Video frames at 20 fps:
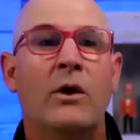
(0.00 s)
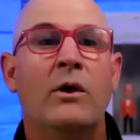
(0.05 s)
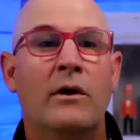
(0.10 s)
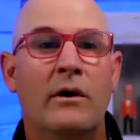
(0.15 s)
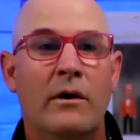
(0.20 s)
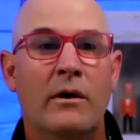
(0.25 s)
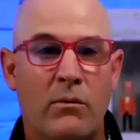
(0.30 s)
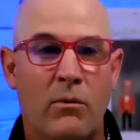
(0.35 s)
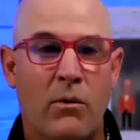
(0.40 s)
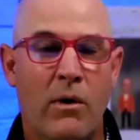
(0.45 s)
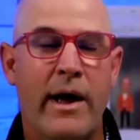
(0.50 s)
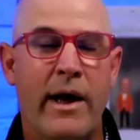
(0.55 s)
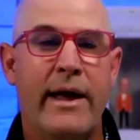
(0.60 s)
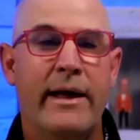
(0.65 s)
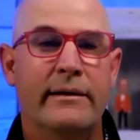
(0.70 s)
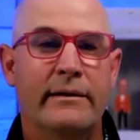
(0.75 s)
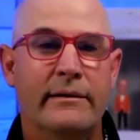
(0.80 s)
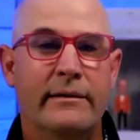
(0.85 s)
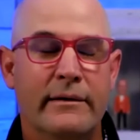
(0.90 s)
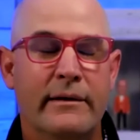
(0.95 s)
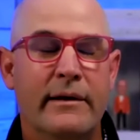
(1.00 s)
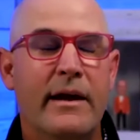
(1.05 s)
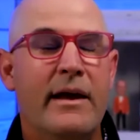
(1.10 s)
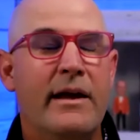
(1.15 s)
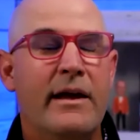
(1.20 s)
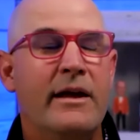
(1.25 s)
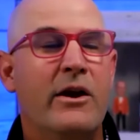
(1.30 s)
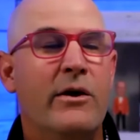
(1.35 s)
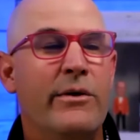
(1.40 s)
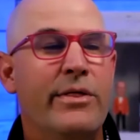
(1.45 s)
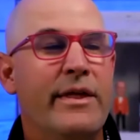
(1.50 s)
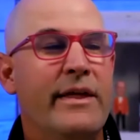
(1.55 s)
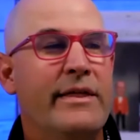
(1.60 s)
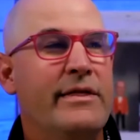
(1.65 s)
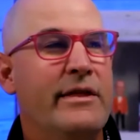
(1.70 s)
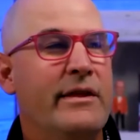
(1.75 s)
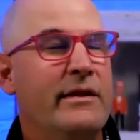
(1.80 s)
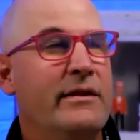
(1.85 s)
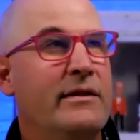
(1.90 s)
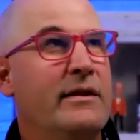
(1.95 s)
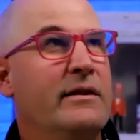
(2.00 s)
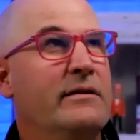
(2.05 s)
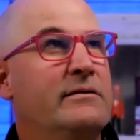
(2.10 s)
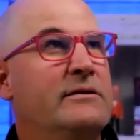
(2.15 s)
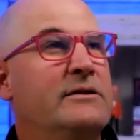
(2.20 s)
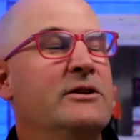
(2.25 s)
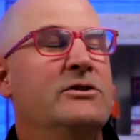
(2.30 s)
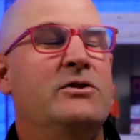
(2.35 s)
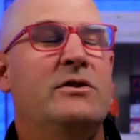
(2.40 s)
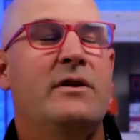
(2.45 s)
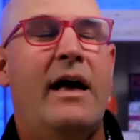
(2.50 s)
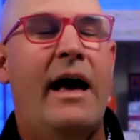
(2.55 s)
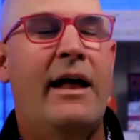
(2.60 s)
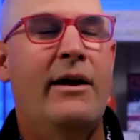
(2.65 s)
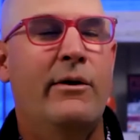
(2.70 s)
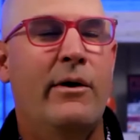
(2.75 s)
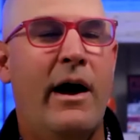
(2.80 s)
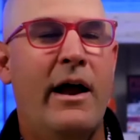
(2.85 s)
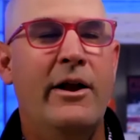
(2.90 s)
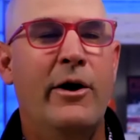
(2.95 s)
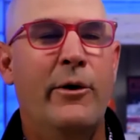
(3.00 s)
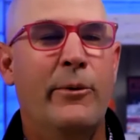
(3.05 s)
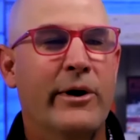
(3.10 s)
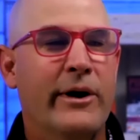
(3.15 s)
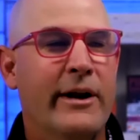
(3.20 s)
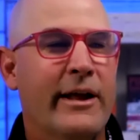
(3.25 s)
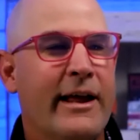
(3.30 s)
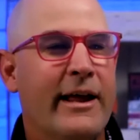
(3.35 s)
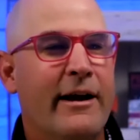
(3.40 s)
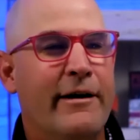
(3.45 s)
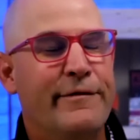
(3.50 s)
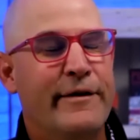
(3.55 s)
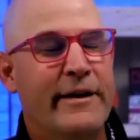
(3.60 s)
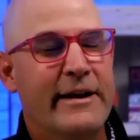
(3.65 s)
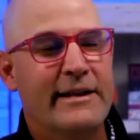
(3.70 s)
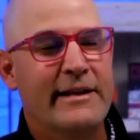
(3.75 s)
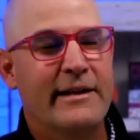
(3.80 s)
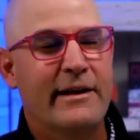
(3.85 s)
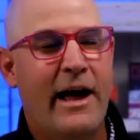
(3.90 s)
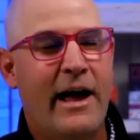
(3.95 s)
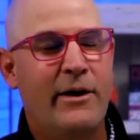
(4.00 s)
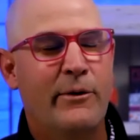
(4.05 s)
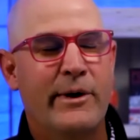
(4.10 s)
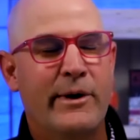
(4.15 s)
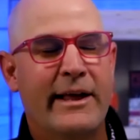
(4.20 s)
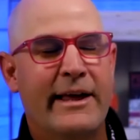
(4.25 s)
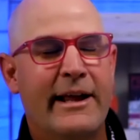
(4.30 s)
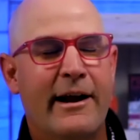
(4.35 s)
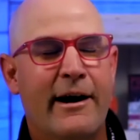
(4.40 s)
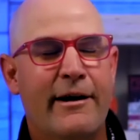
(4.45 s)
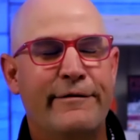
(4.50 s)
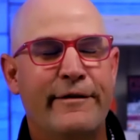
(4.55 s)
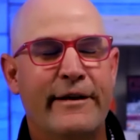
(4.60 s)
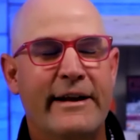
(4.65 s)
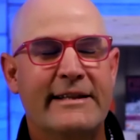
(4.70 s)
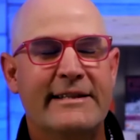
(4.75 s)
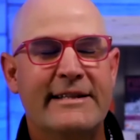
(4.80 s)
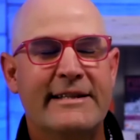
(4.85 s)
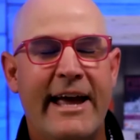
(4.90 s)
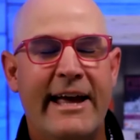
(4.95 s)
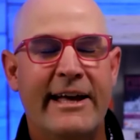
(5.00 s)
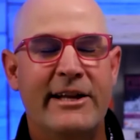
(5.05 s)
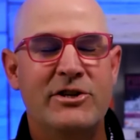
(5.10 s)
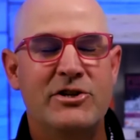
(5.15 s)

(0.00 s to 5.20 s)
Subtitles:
Right. You know, I know we're going to get off I don't want to get off on a tangent.